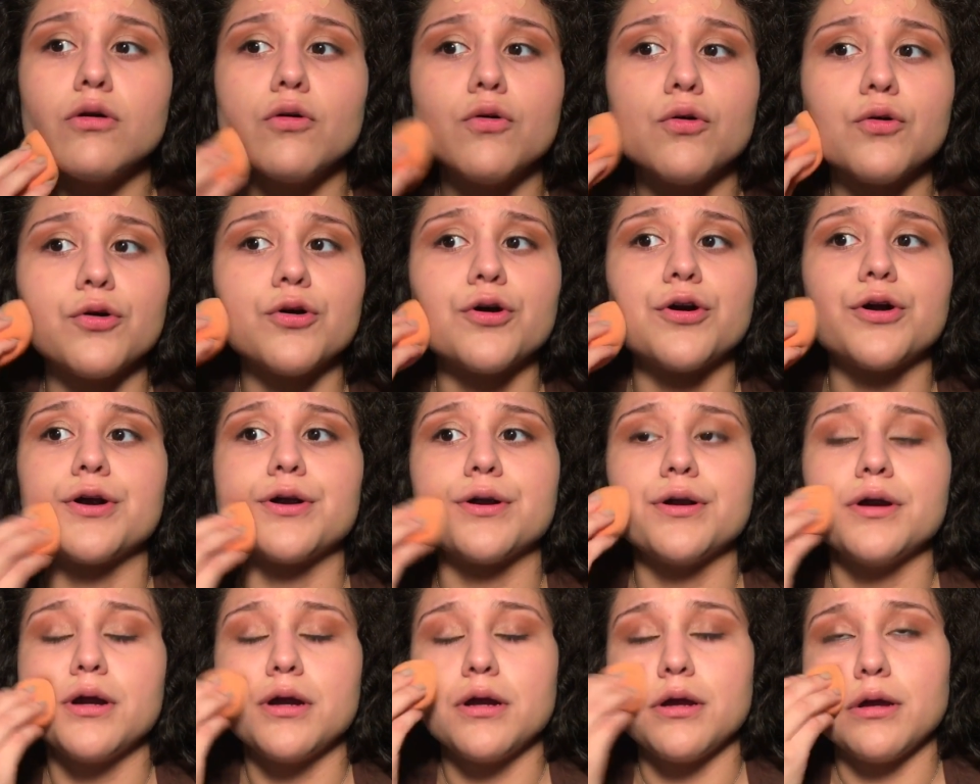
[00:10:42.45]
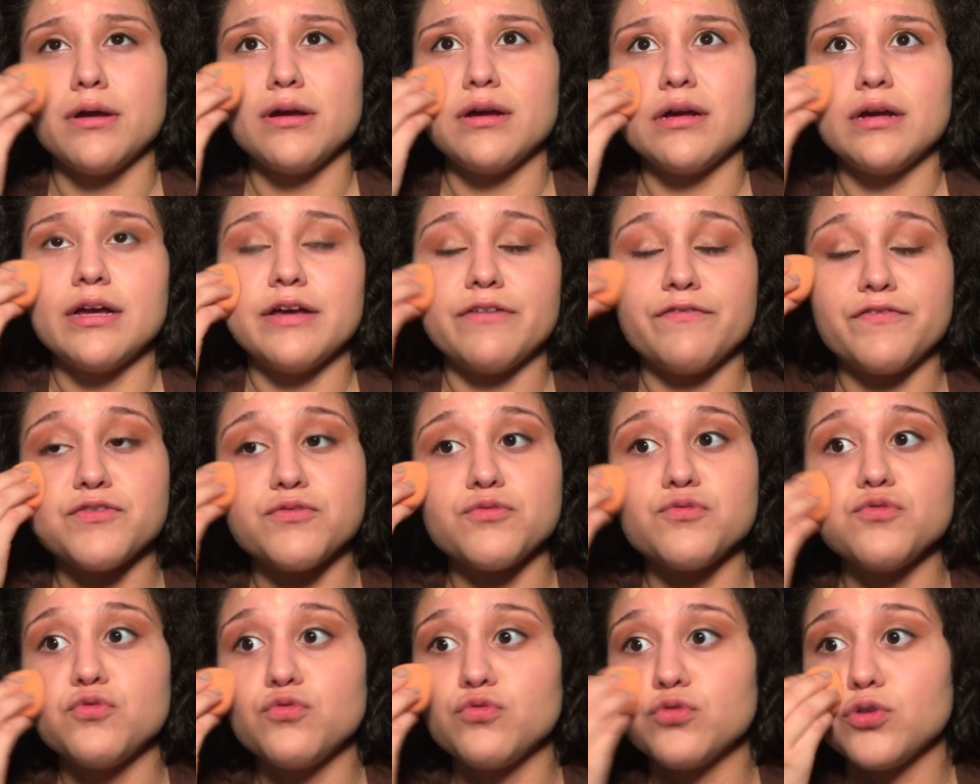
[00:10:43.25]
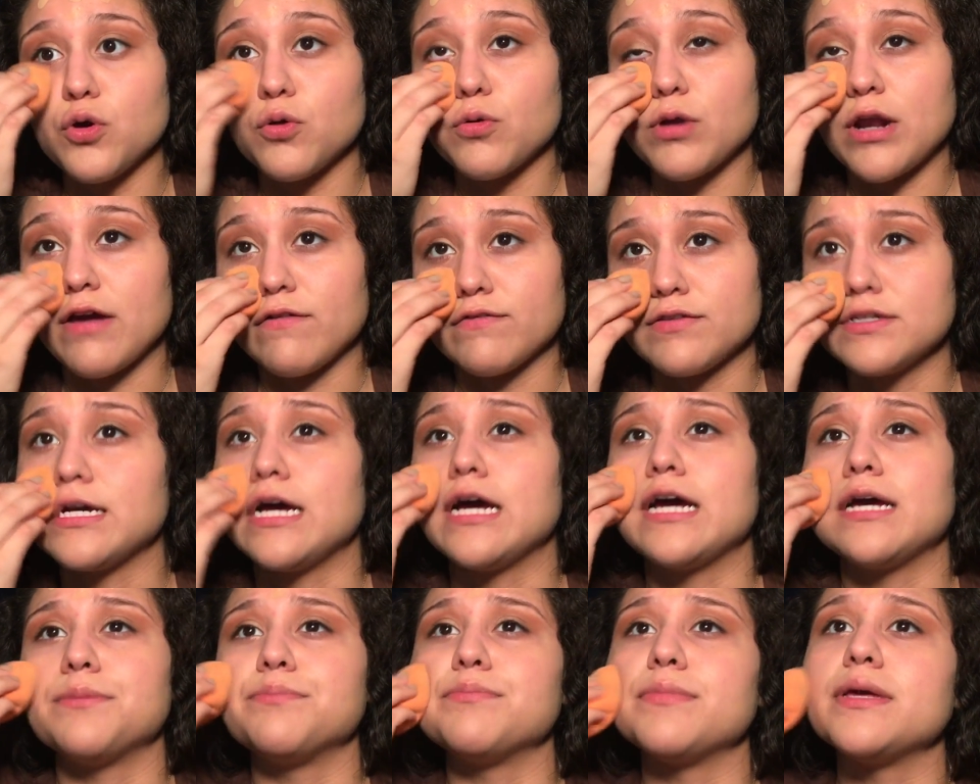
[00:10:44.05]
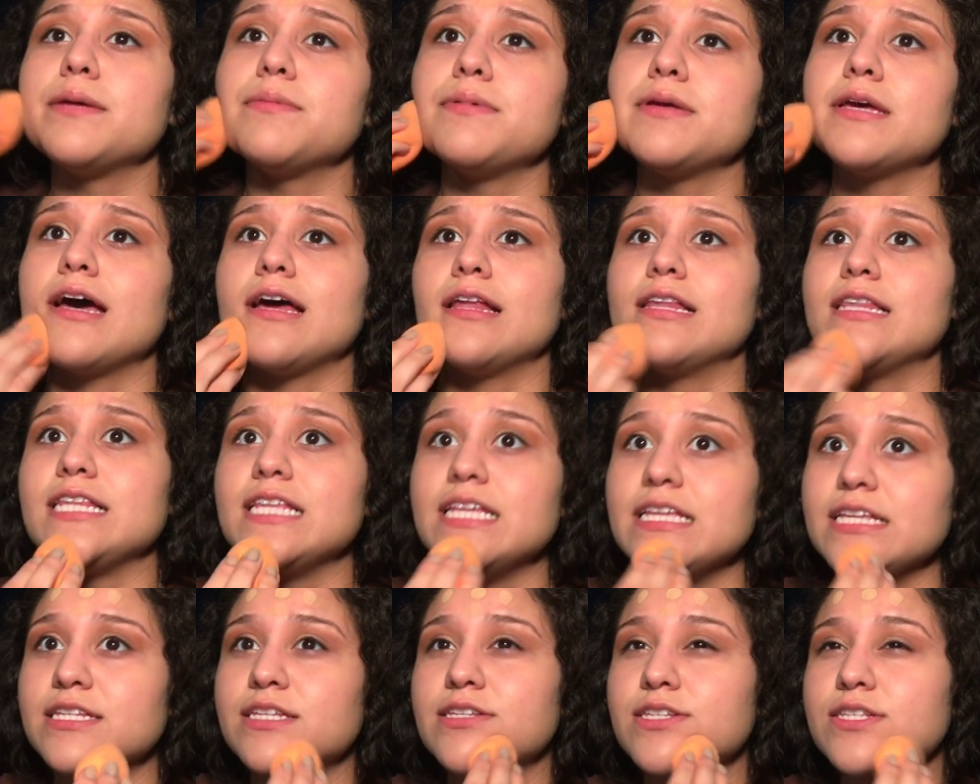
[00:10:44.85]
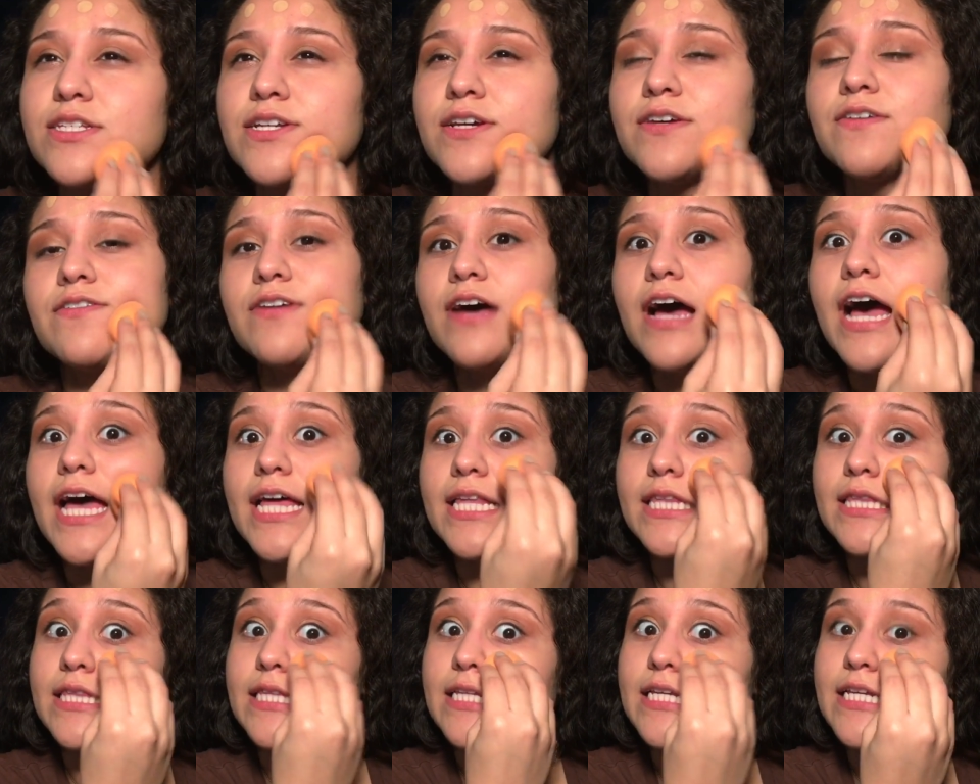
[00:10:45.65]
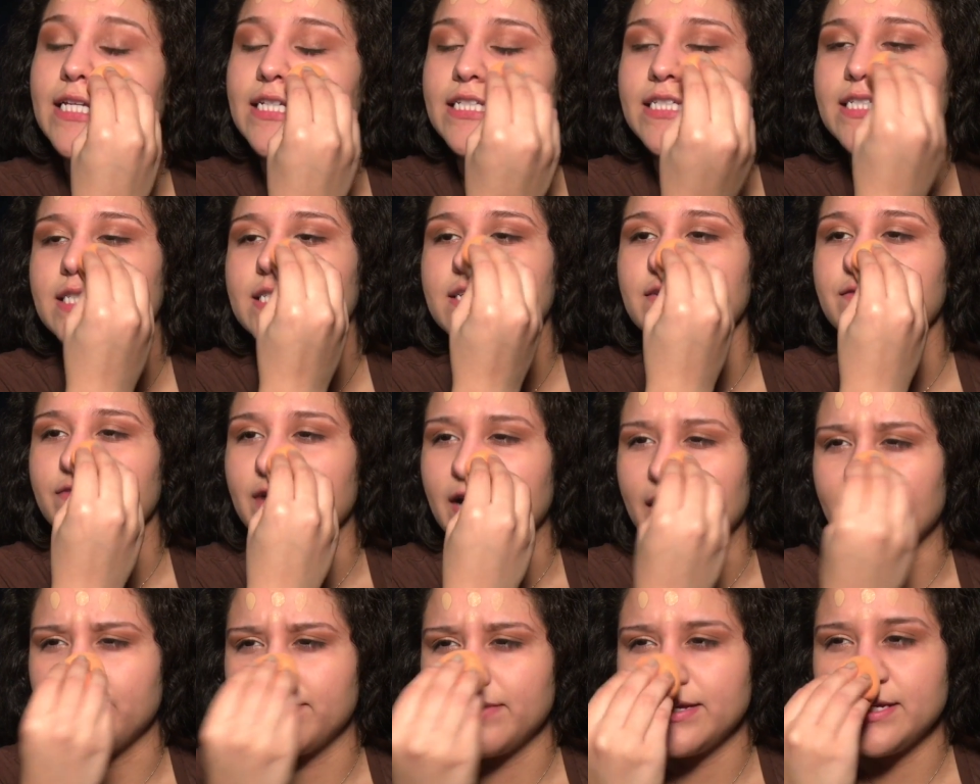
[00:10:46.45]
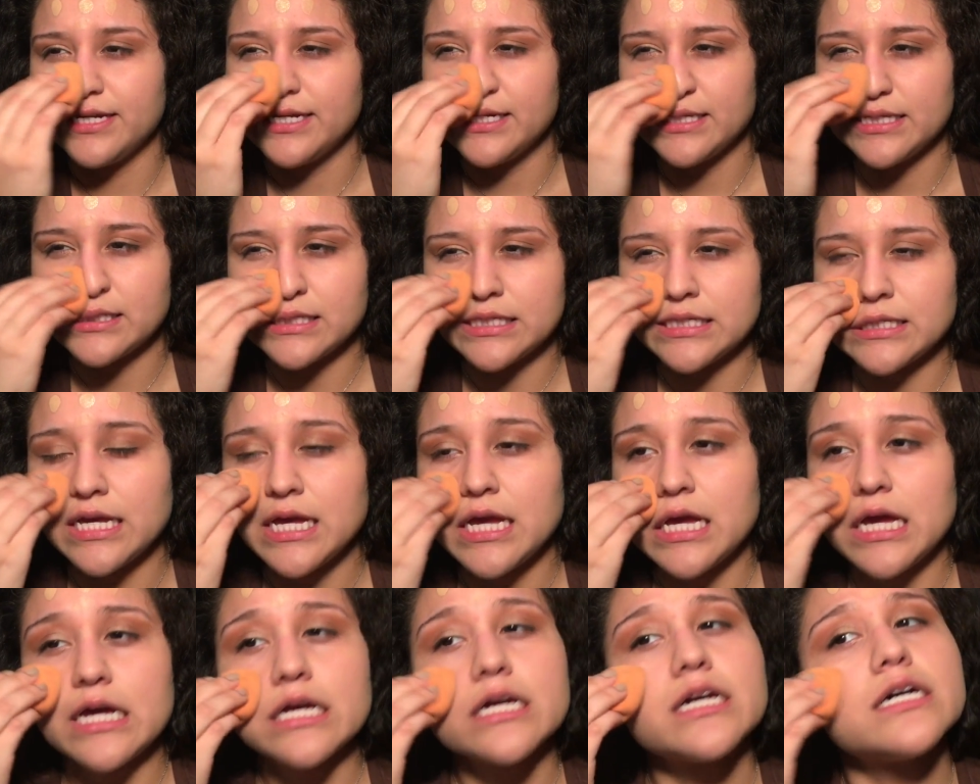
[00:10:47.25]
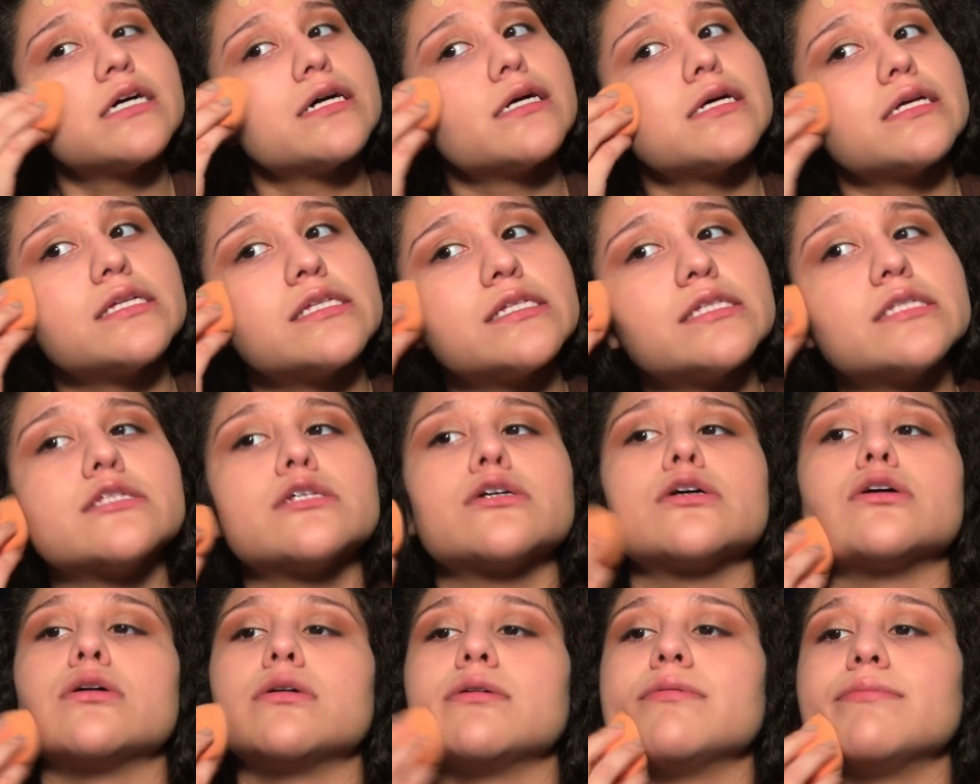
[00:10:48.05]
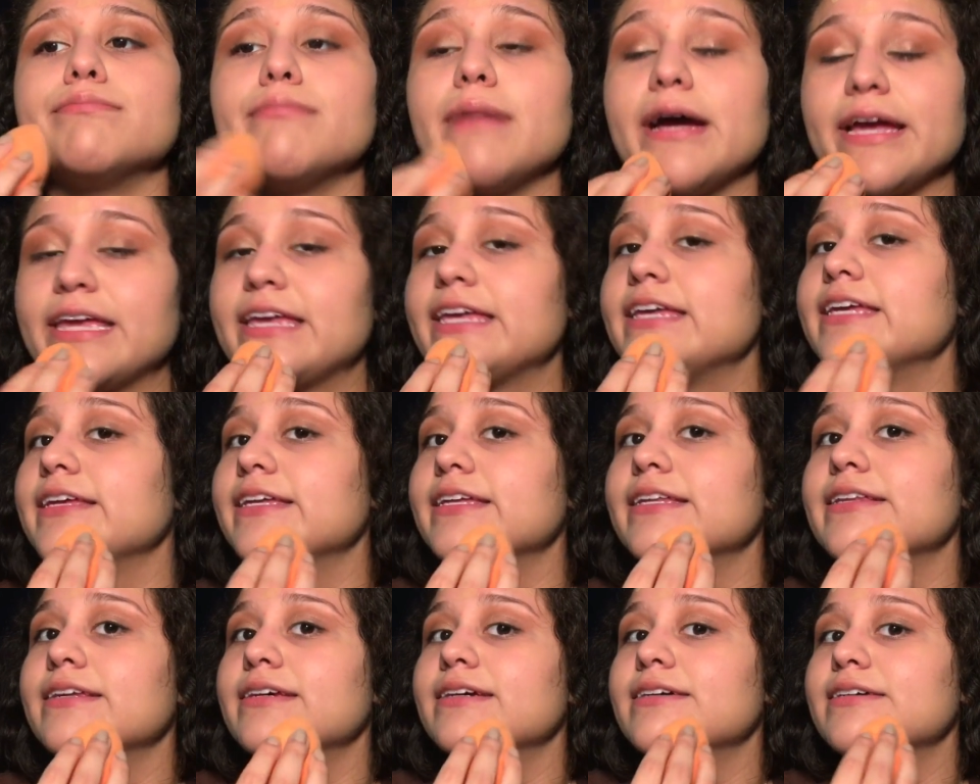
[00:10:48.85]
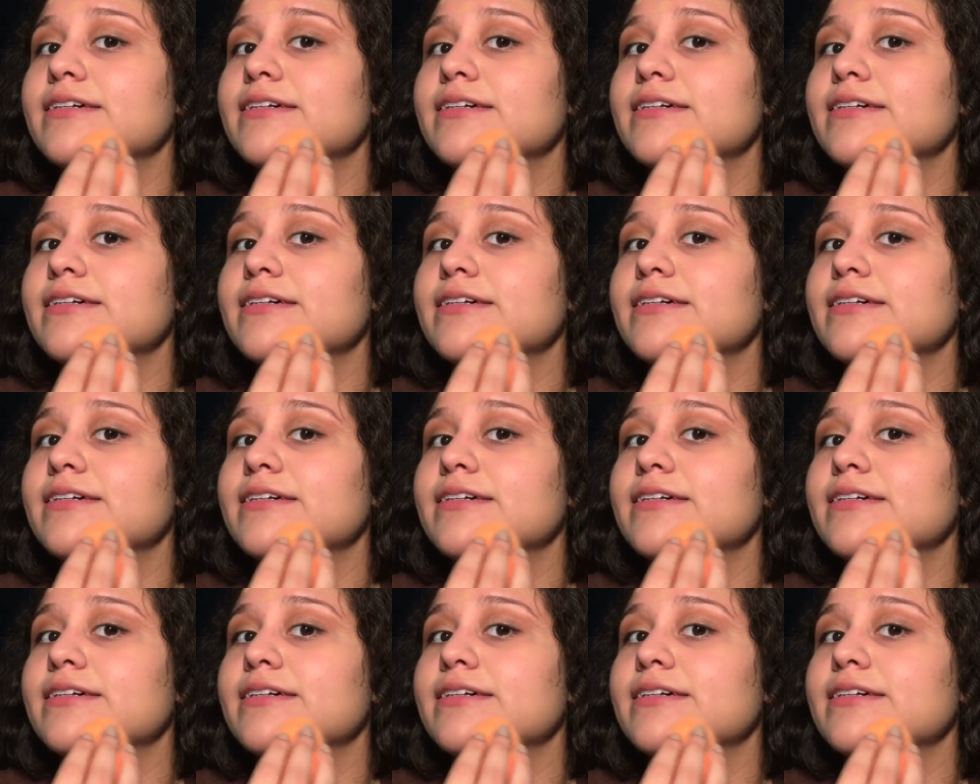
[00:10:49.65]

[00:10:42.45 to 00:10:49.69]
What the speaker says: or if you don't have time, maybe at least 5 minutes, because my kid,